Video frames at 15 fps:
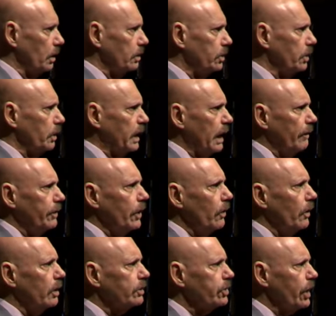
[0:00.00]
to give
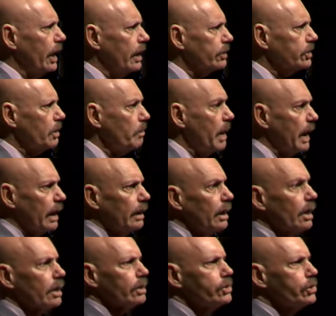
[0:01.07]
you a chance to make
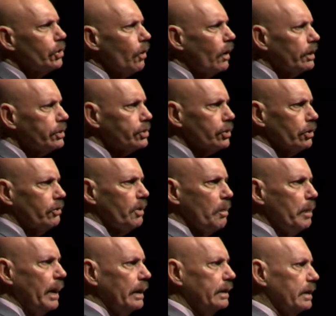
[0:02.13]
another choice through
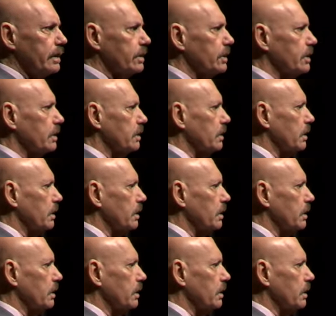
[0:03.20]
repentance.